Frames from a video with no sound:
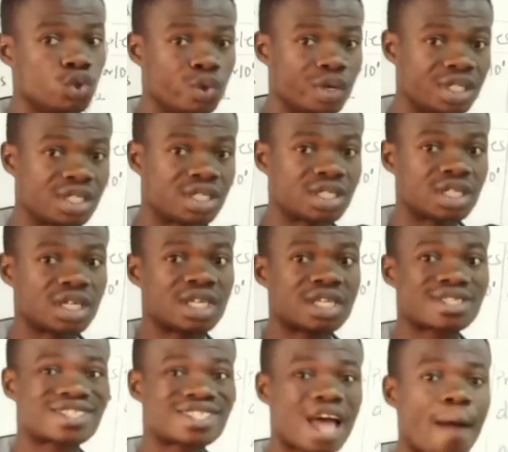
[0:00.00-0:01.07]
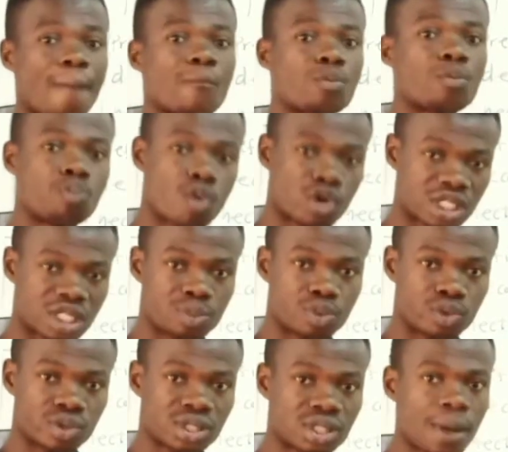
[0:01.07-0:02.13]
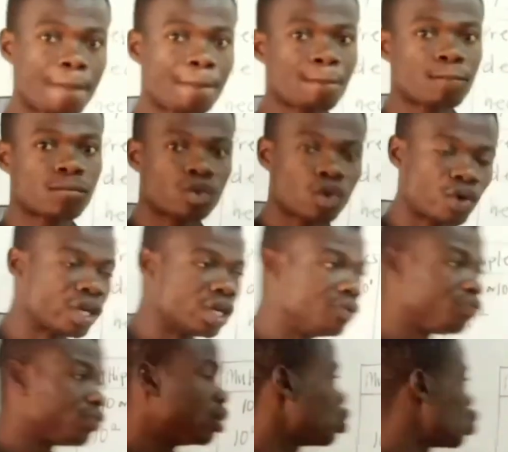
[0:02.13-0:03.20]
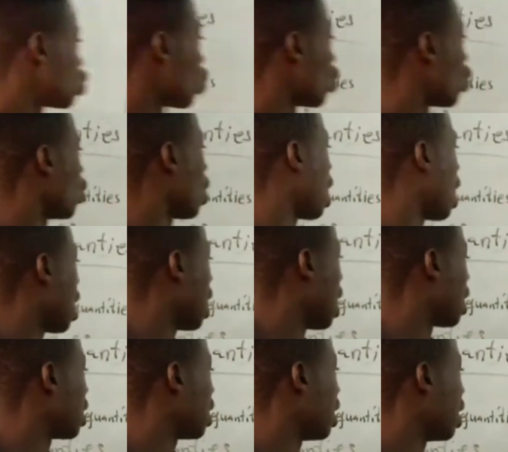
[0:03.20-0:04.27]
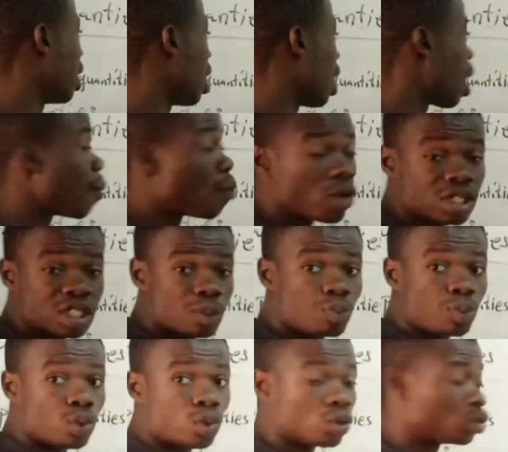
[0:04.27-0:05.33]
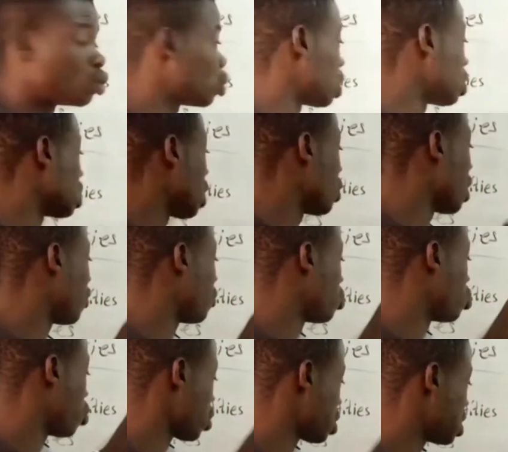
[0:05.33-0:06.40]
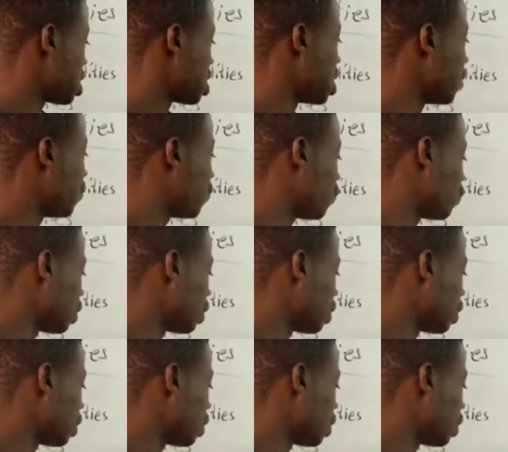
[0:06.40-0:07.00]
do with sub-multiples. Okay, so under the multiples, you can see that we have positive